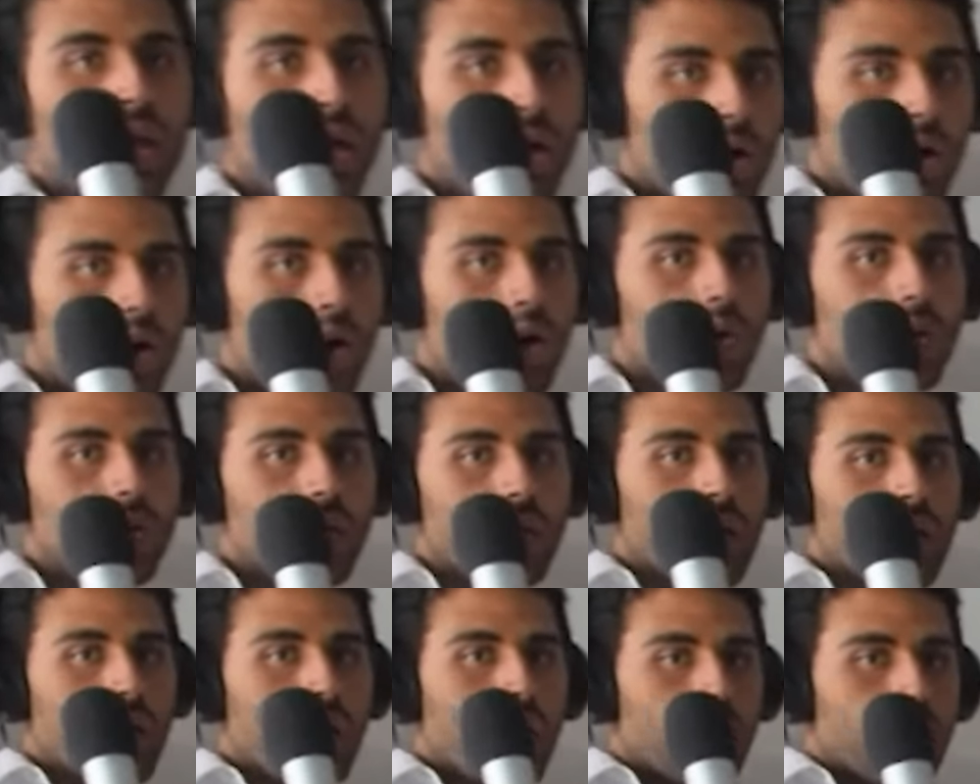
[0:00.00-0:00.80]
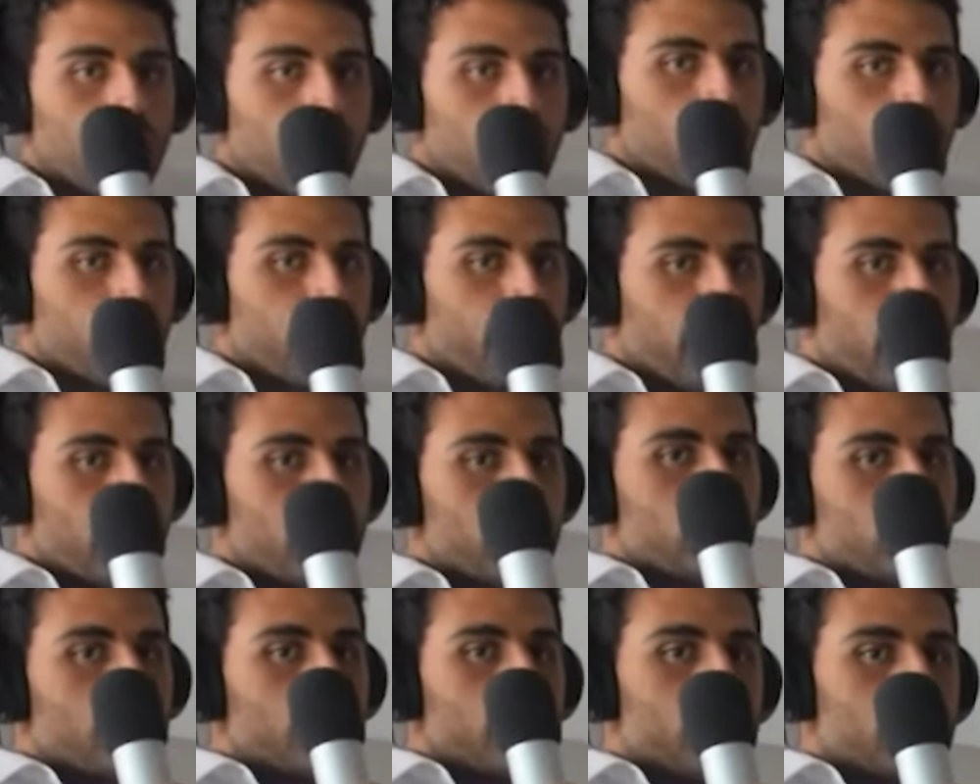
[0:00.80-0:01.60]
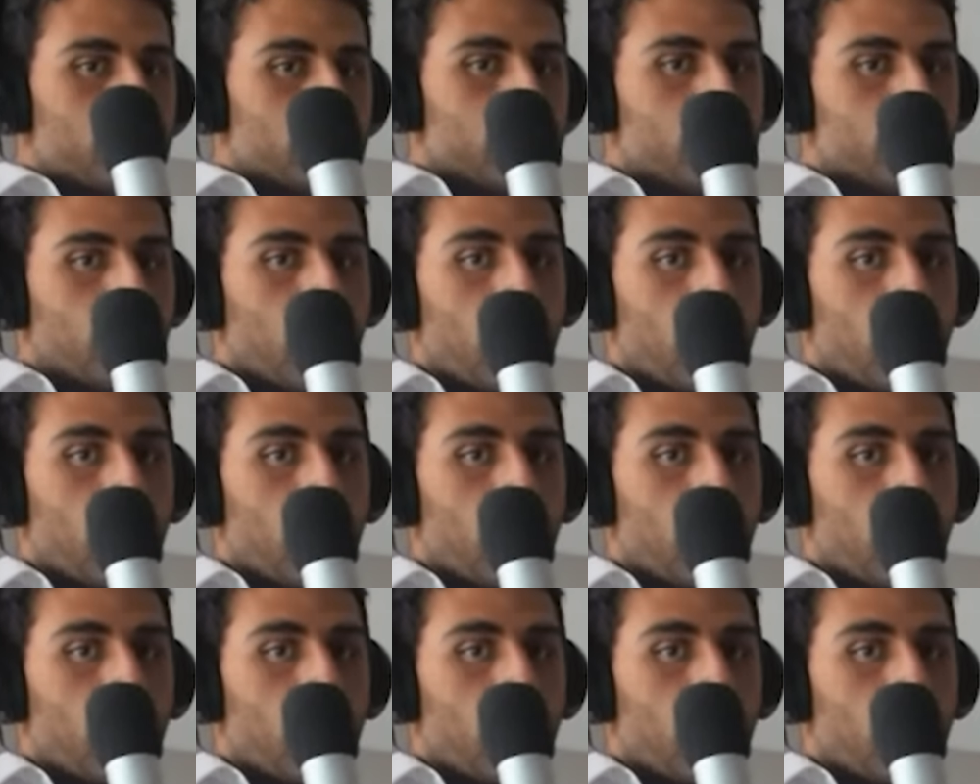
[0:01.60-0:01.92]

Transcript: Like vengeance is...